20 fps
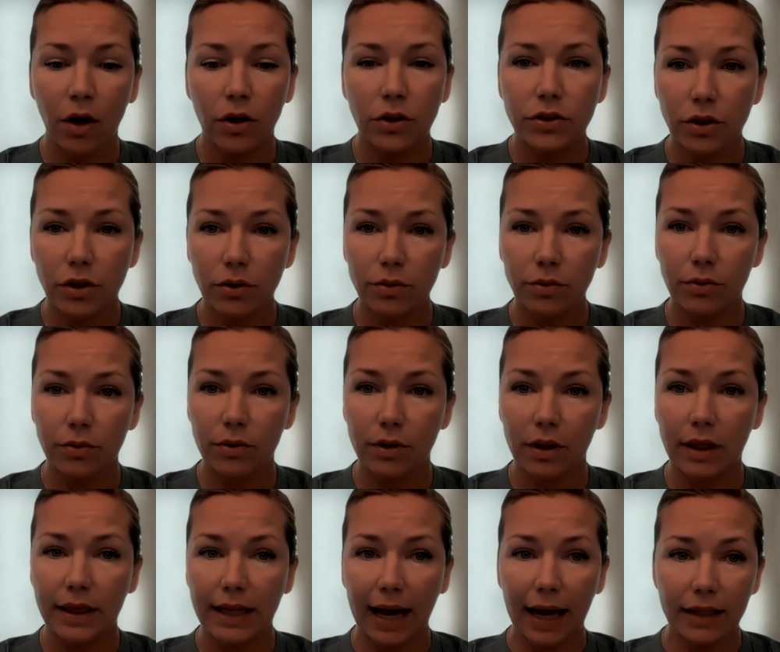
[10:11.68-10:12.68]
So
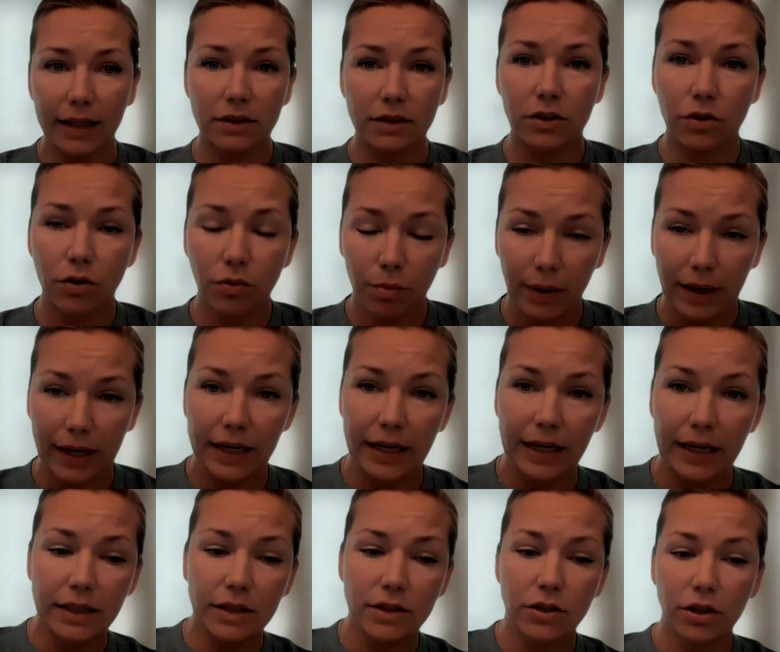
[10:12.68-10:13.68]
that's great
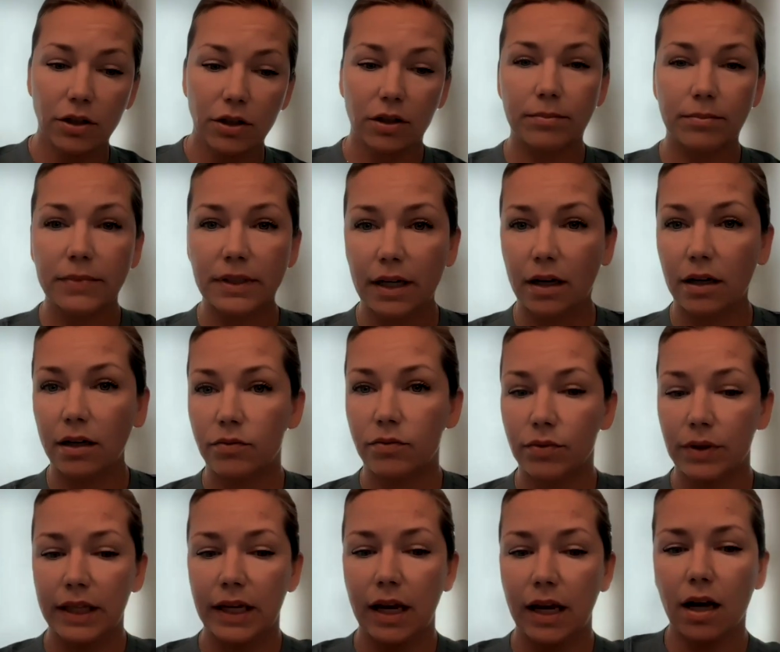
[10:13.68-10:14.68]
in terms of
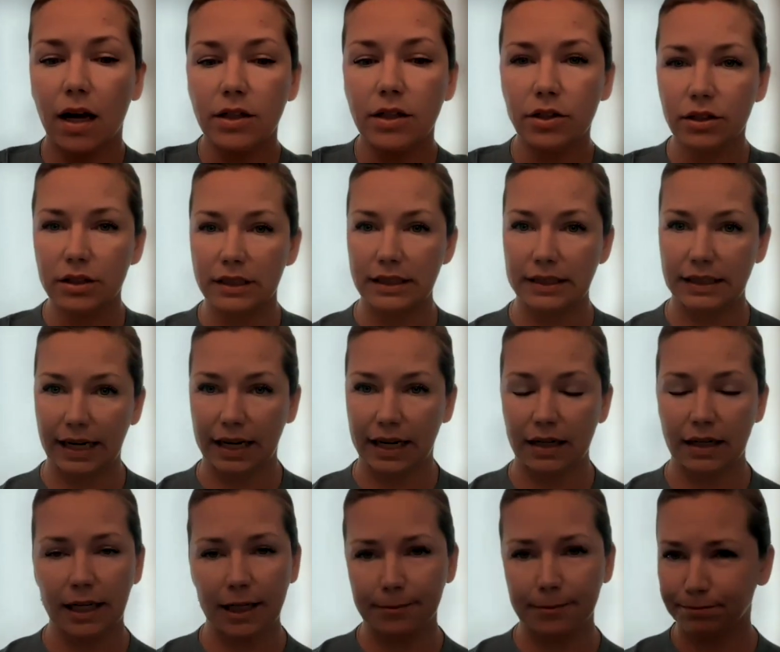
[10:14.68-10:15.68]
really
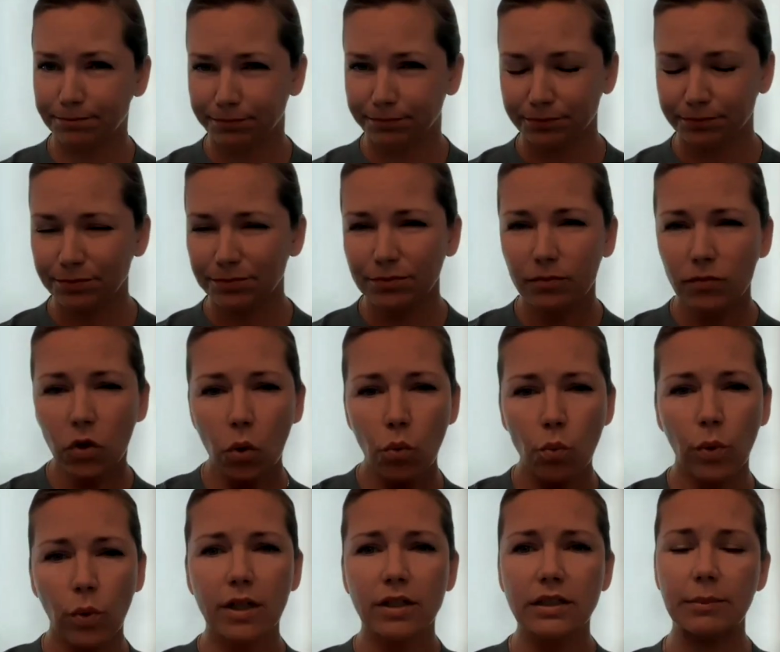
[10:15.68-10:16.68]
understanding
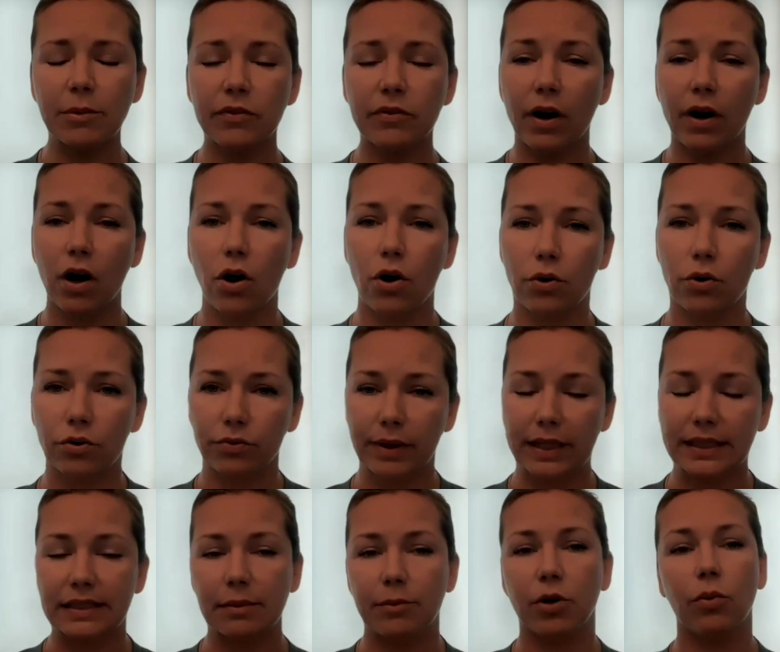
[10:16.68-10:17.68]
what are some of our own
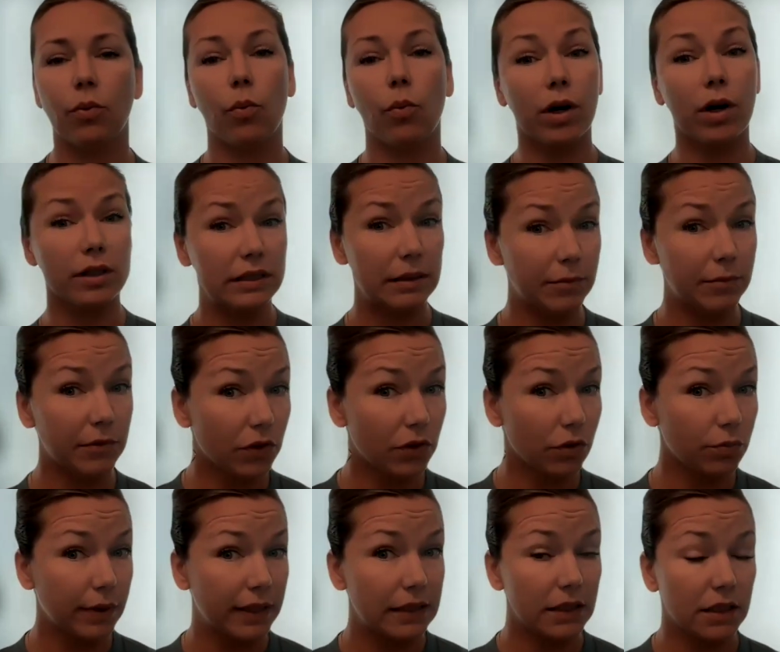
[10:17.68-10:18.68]
risks? What are some of
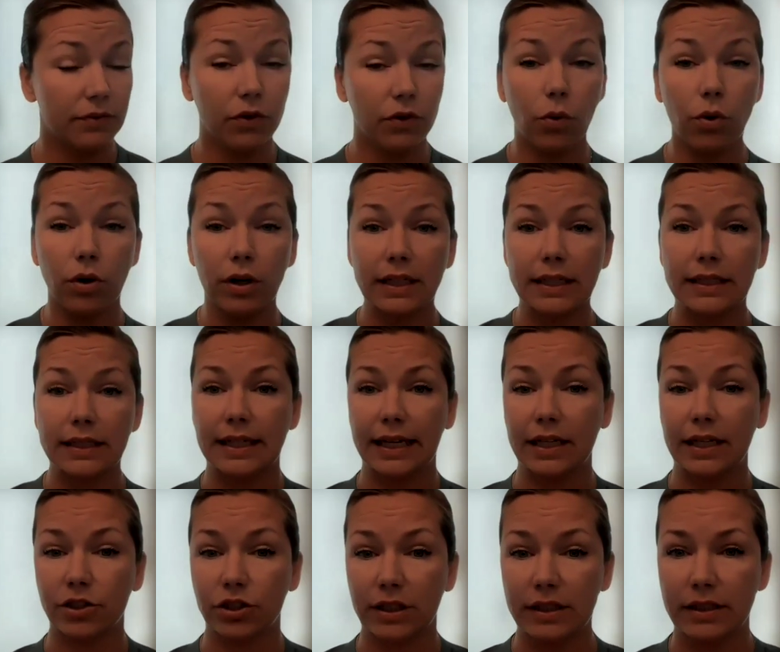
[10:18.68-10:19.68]
the risks for
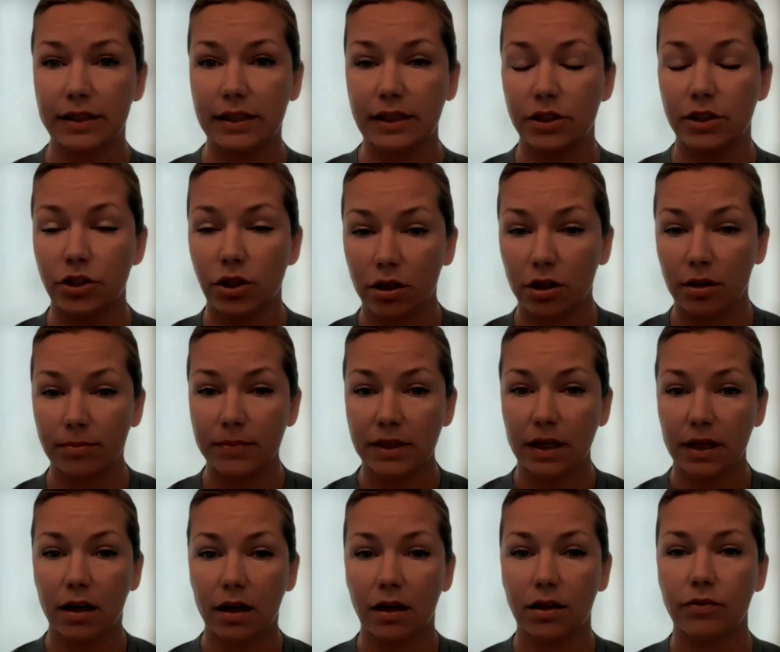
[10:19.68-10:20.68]
organizations in terms
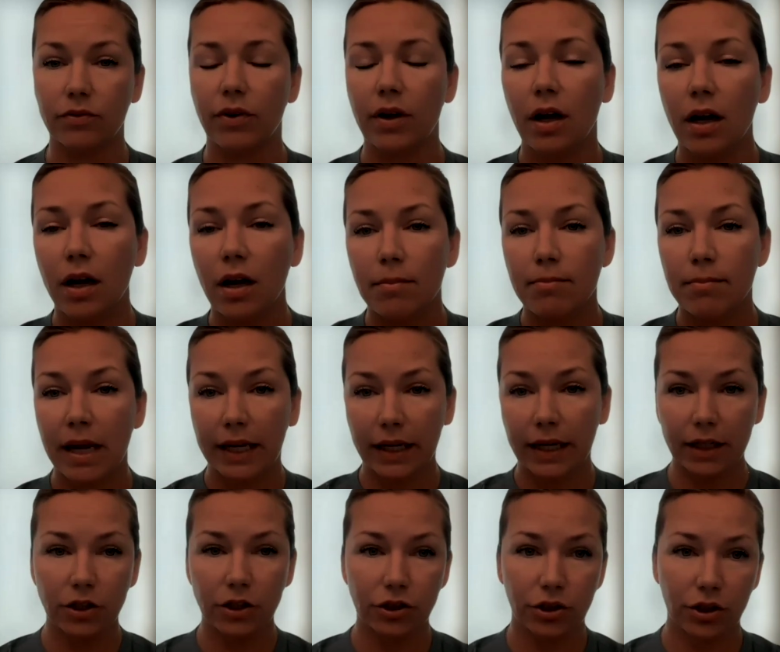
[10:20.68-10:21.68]
of
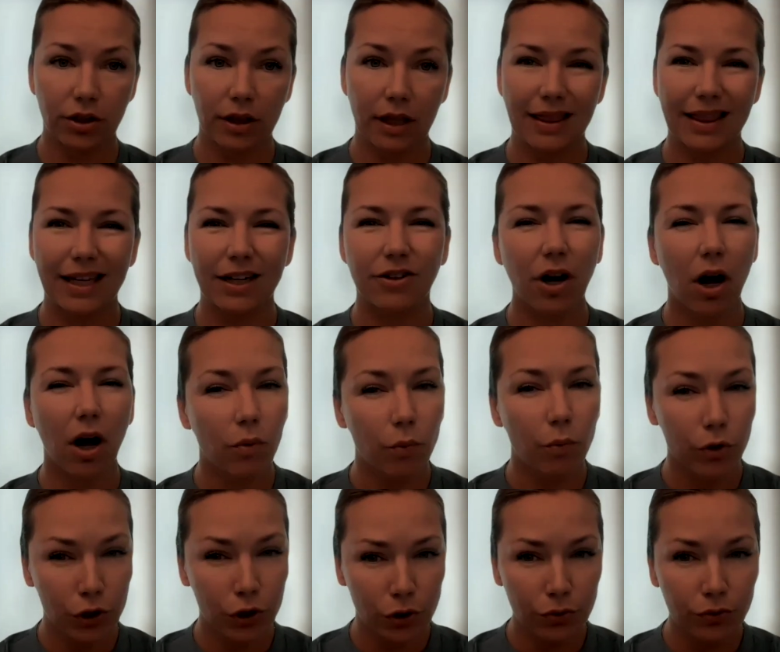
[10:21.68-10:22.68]
making sure that they're not
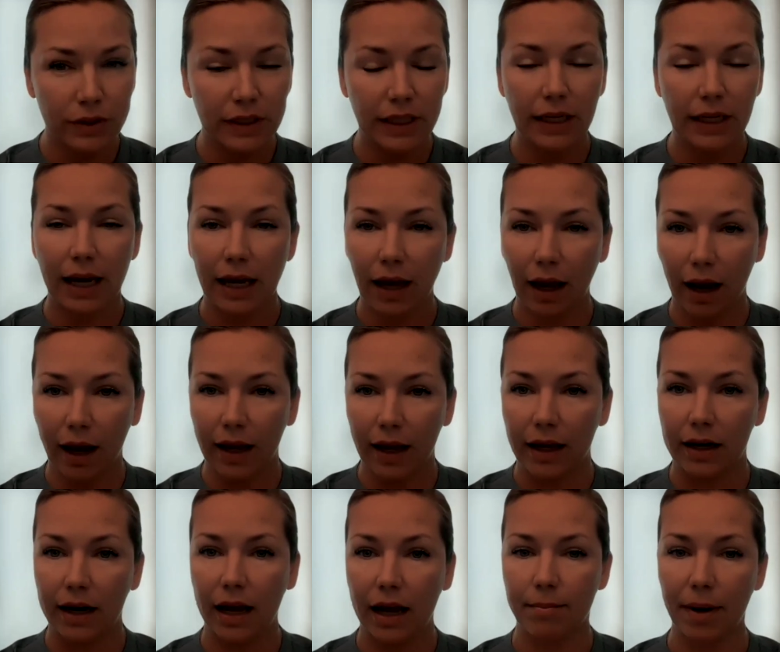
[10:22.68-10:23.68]
using AI
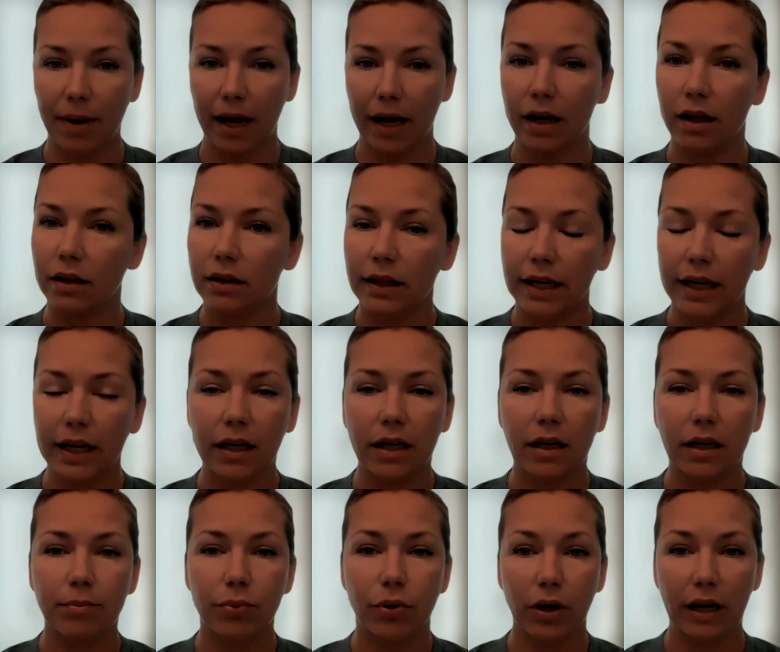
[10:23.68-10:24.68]
and ML
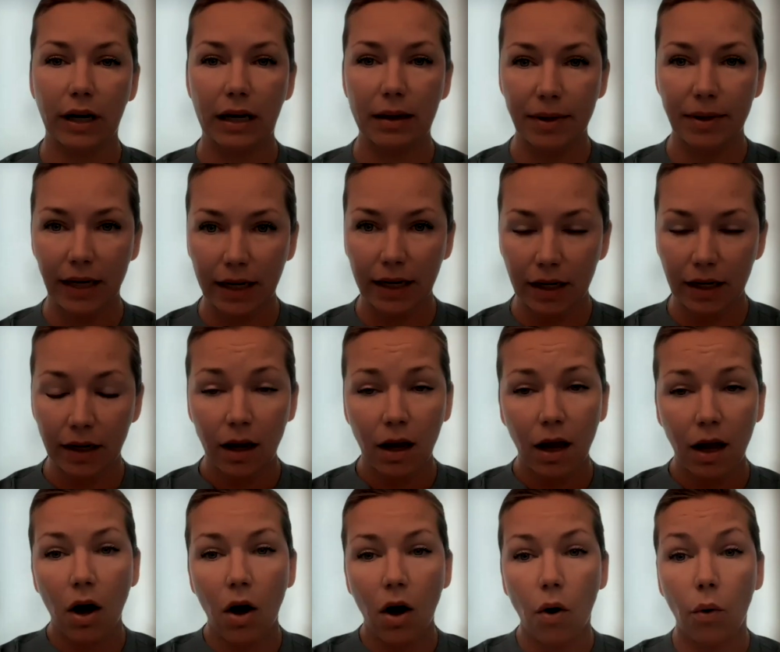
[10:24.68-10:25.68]
in prohibited
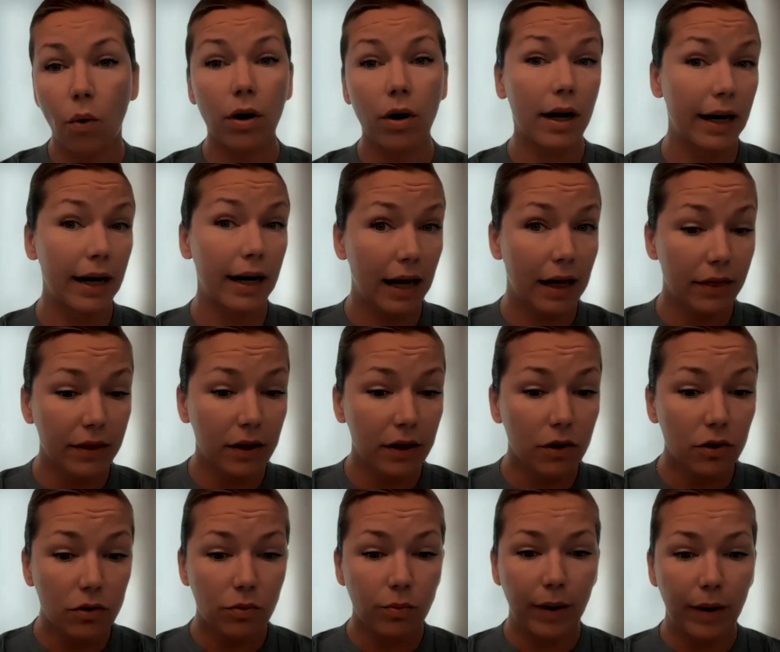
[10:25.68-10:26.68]
or
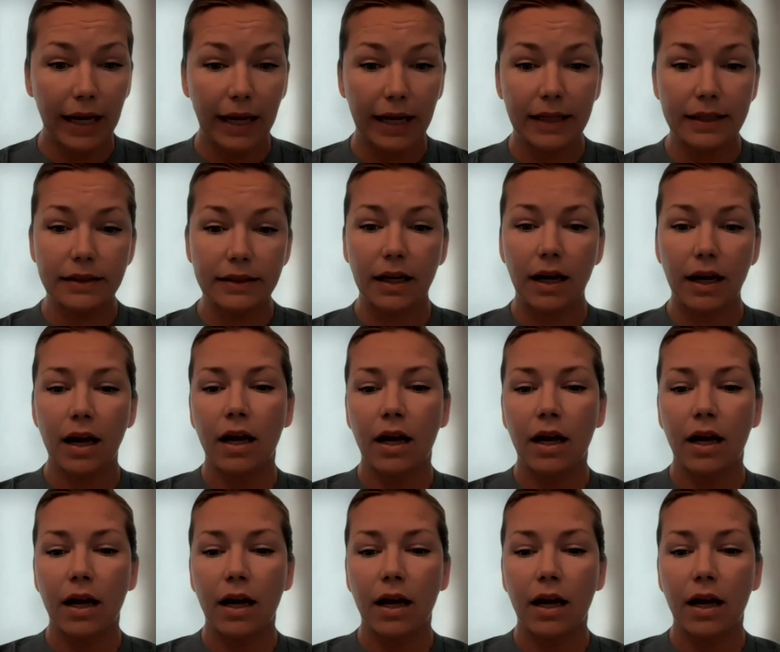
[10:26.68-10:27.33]
unethical ways?